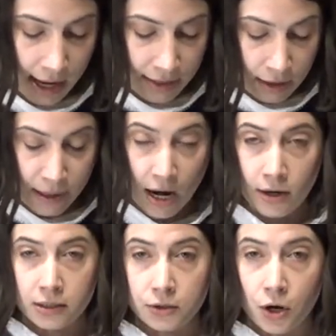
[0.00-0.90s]
and their
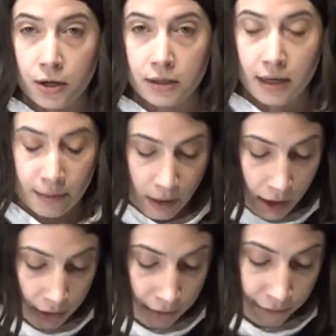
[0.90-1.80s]
parents, John and
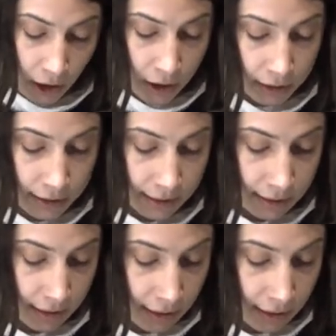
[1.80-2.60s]
Margaret Fox.